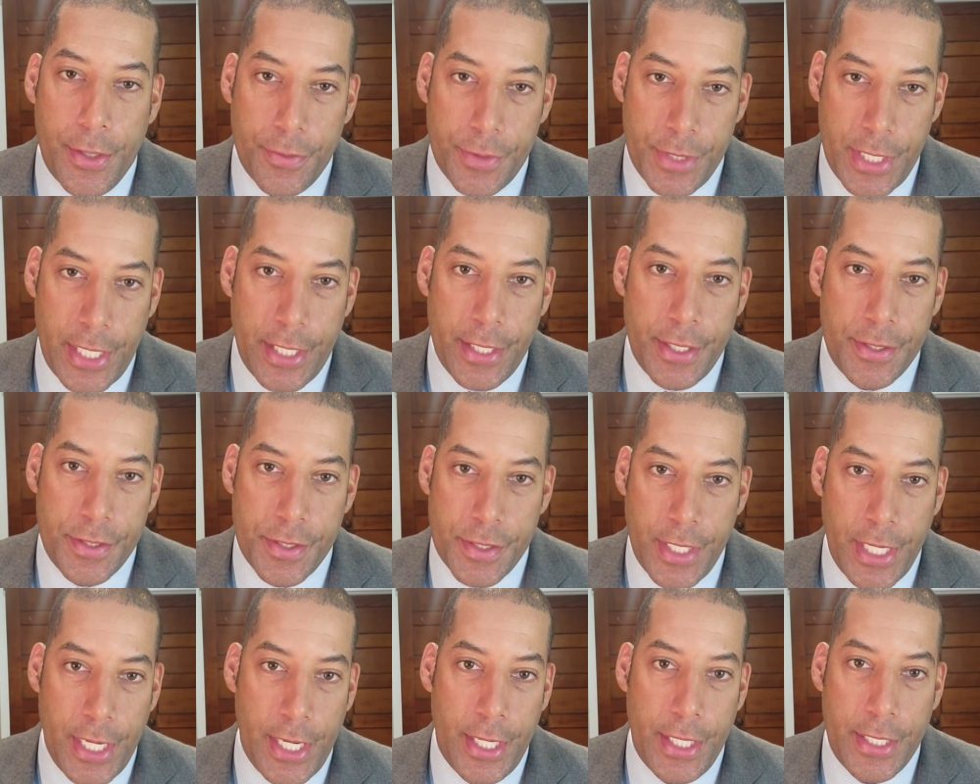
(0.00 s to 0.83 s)
Taking a
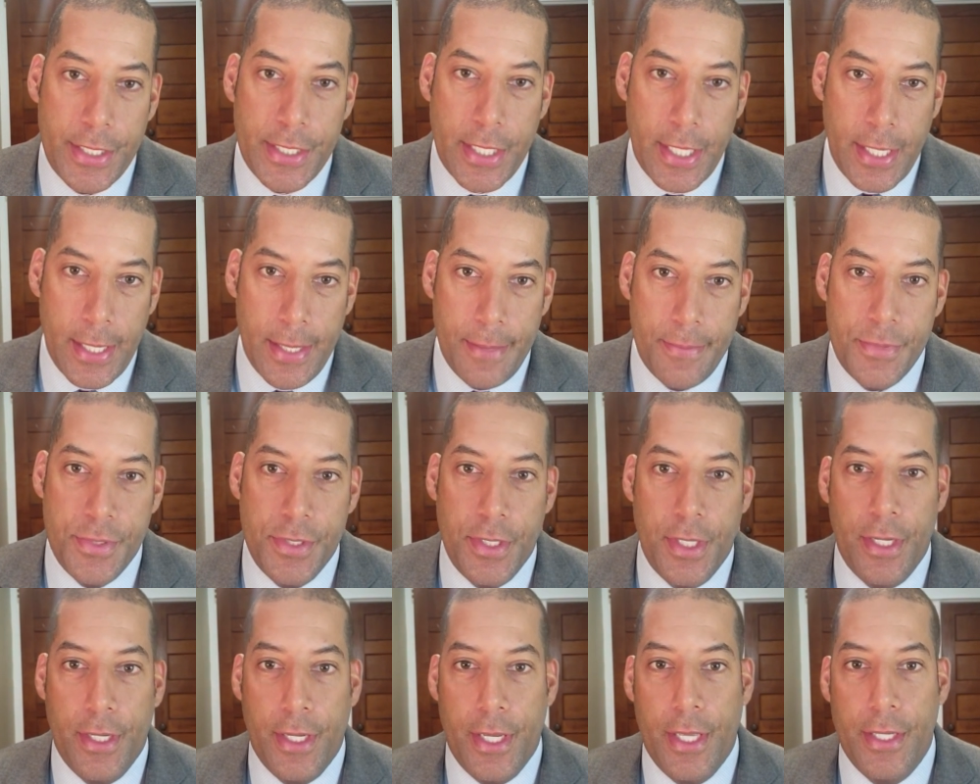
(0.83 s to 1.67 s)
stand at times
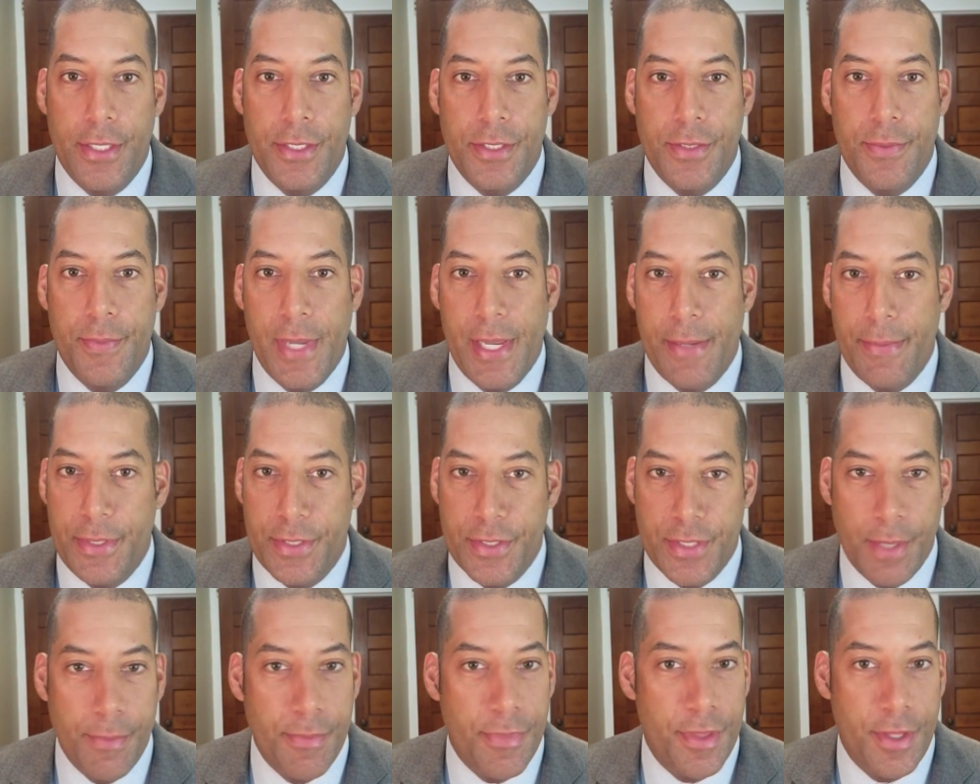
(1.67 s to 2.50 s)
against maybe
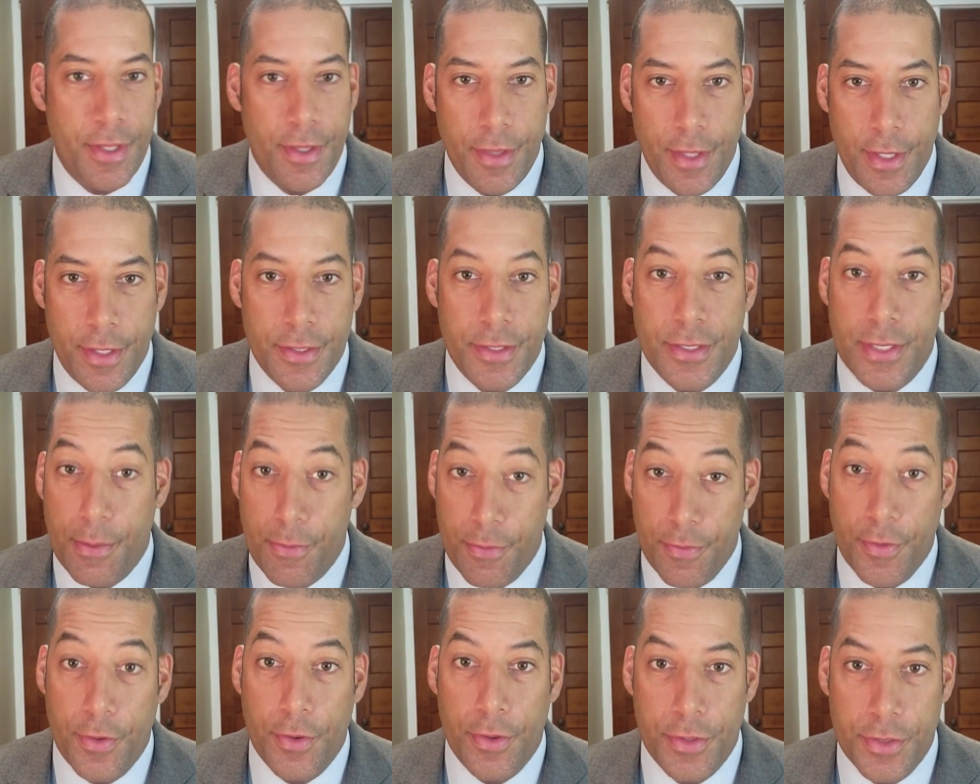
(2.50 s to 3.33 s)
something that some
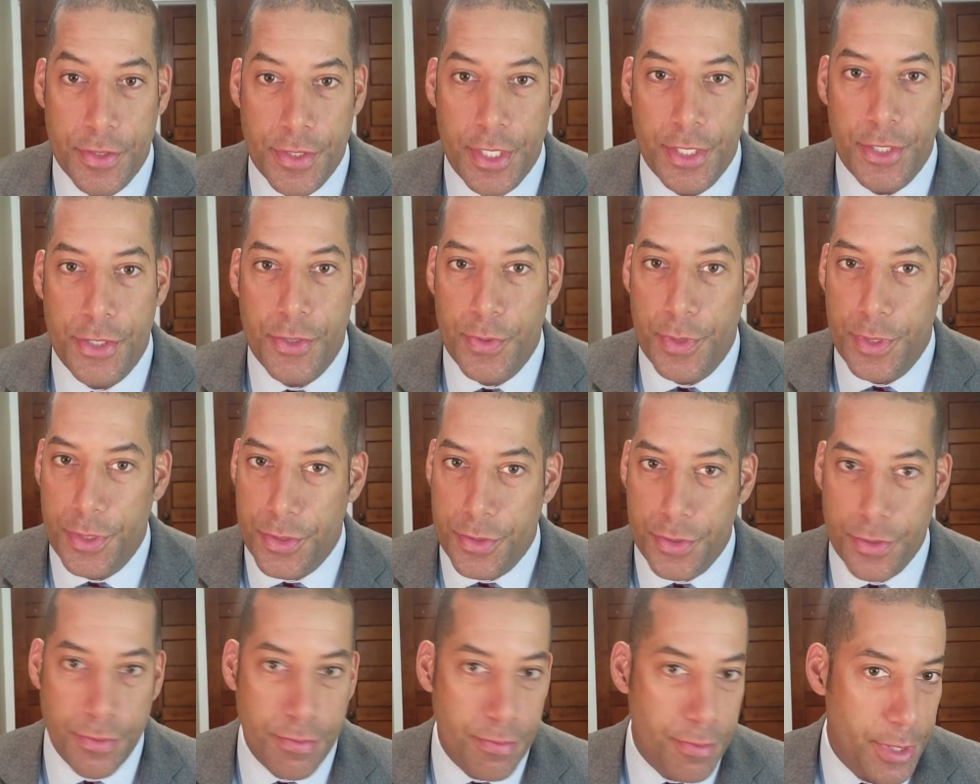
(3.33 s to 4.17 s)
of their
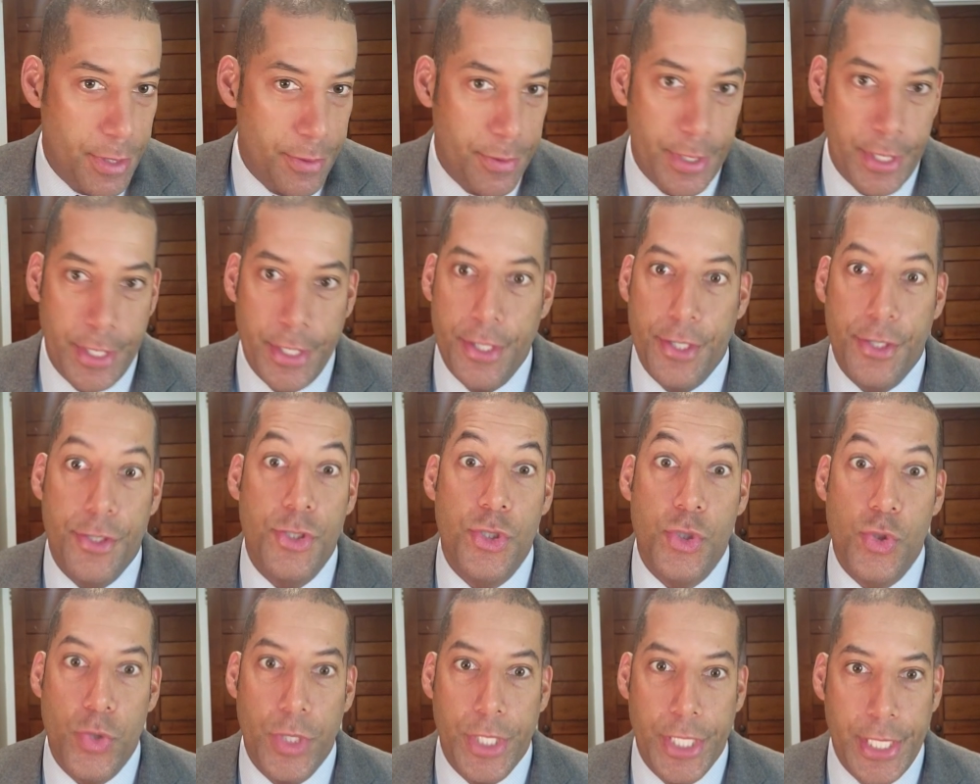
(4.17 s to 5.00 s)
constituents, in an
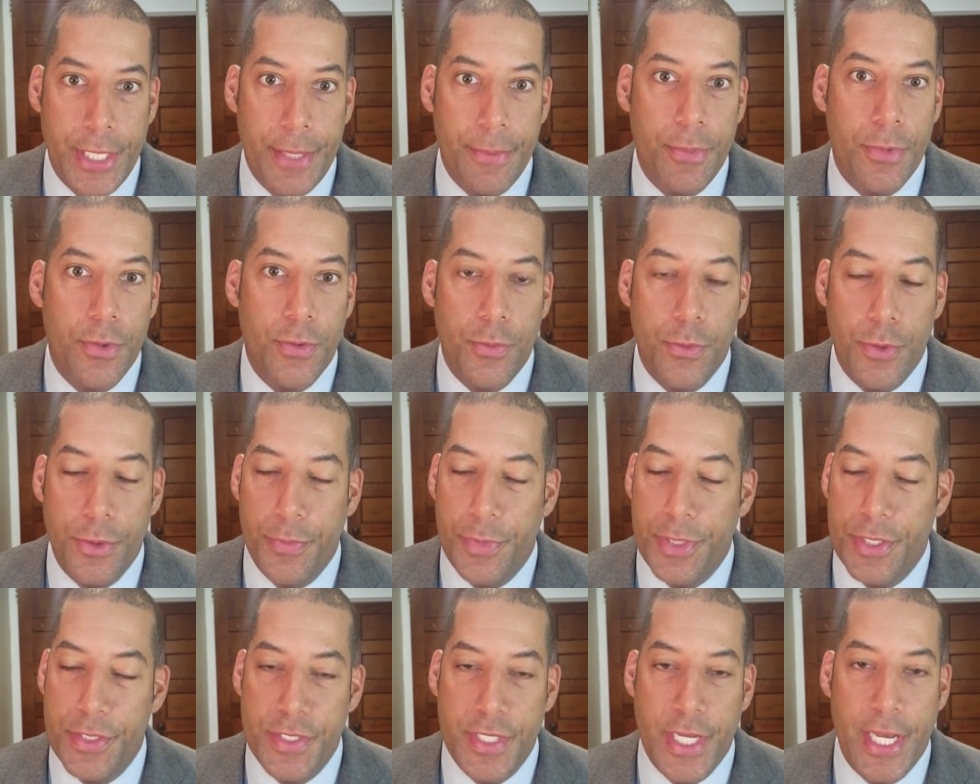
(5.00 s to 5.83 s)
extreme would
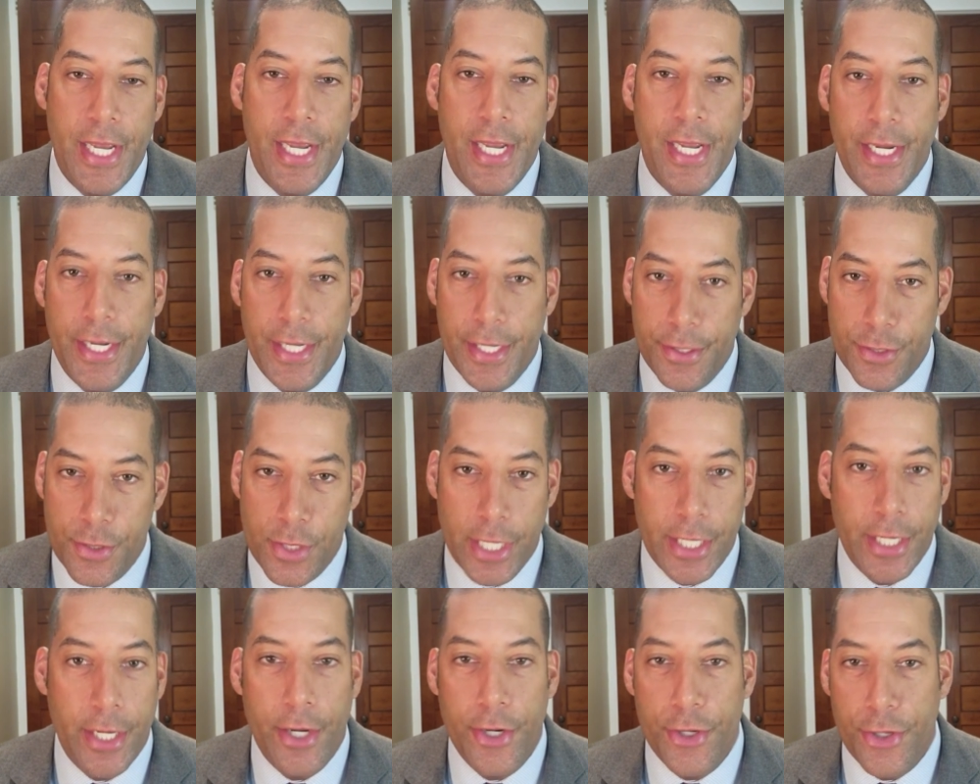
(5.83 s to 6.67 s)
be saying, and
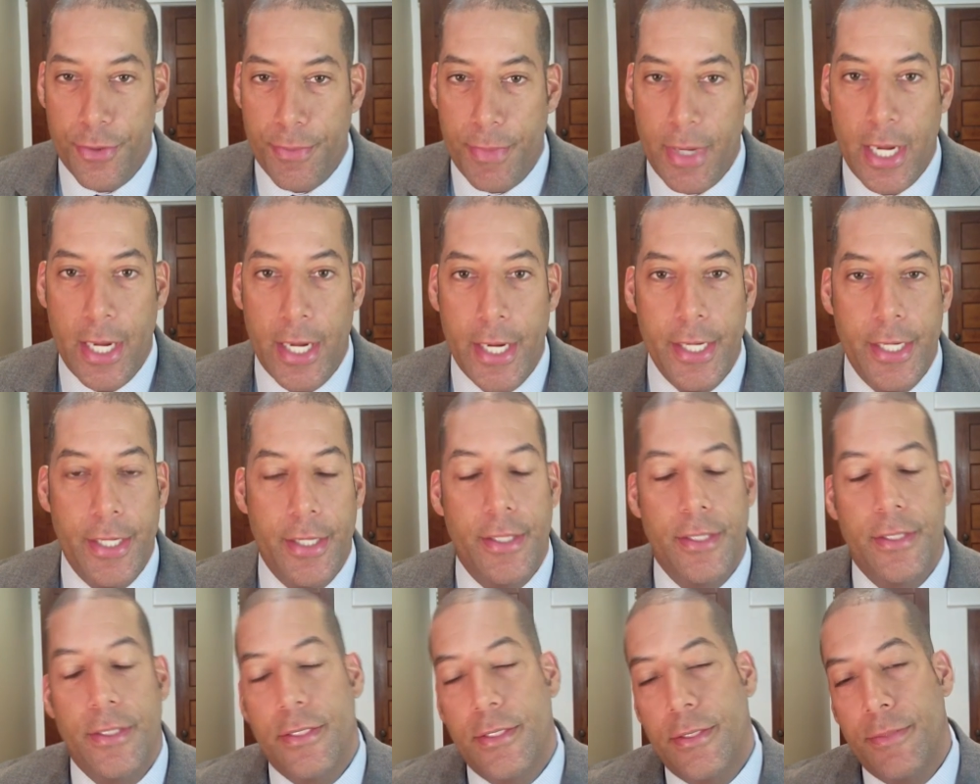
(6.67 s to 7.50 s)
trying to undermine
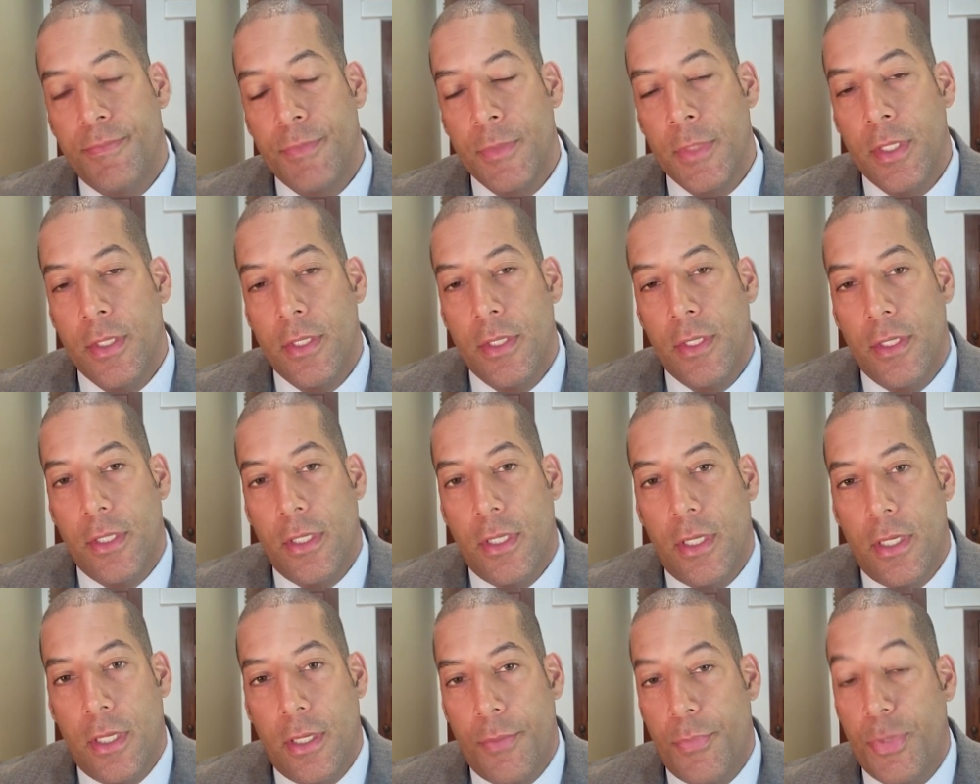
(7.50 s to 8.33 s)

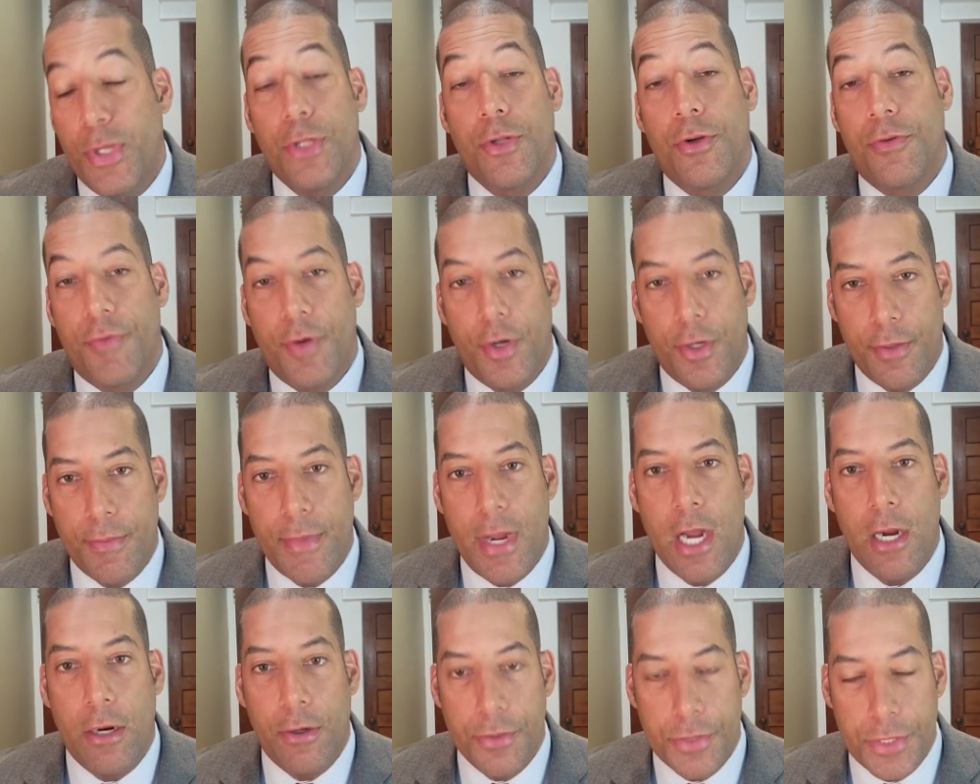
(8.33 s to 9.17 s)
a pillar of our
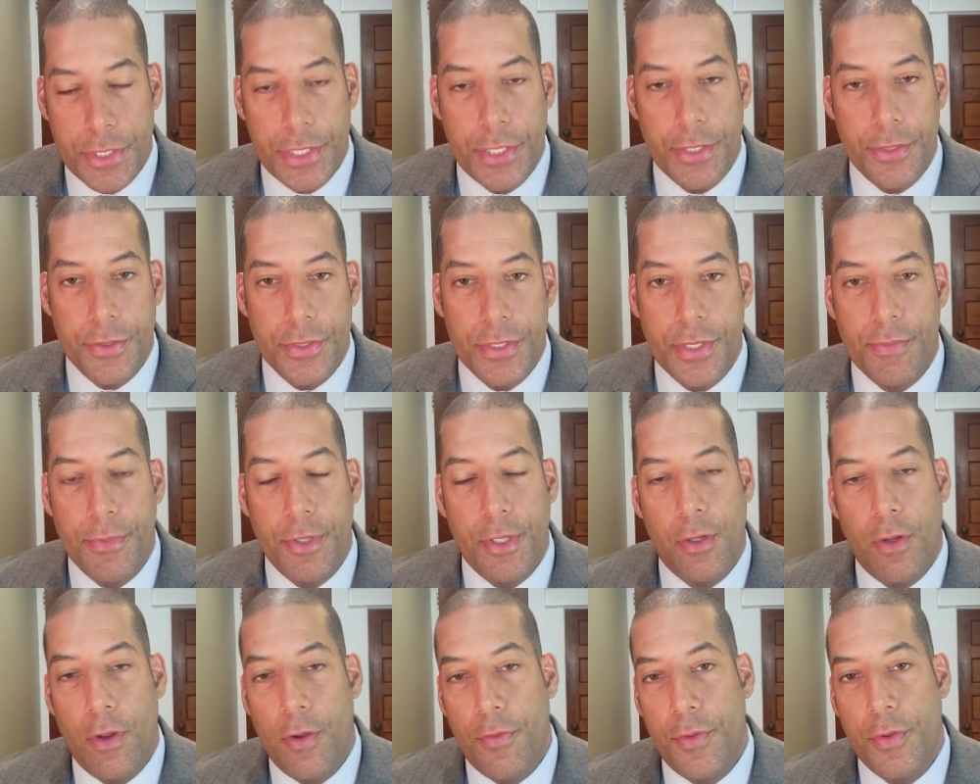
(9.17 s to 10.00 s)
democracy or something
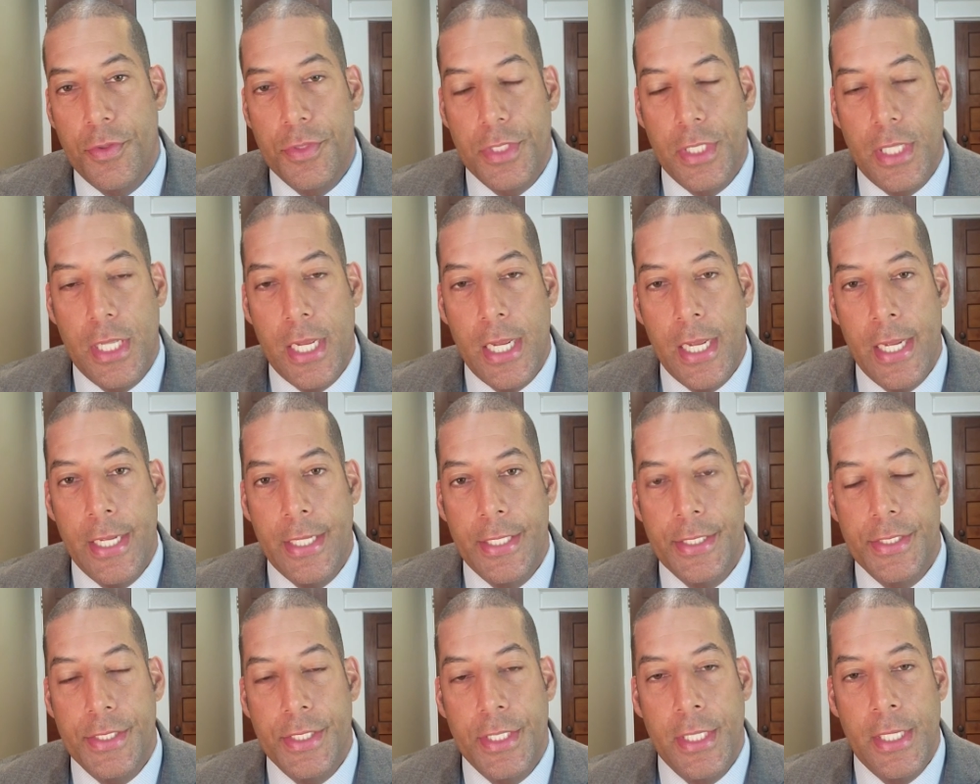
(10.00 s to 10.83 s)
along those
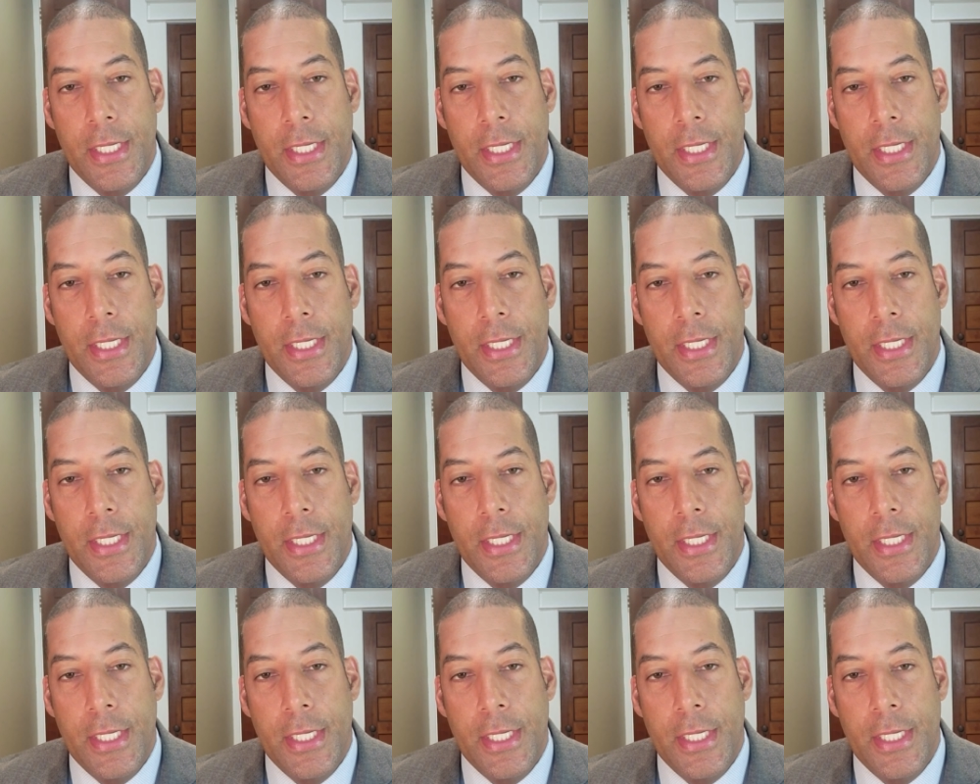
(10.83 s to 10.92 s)
lines.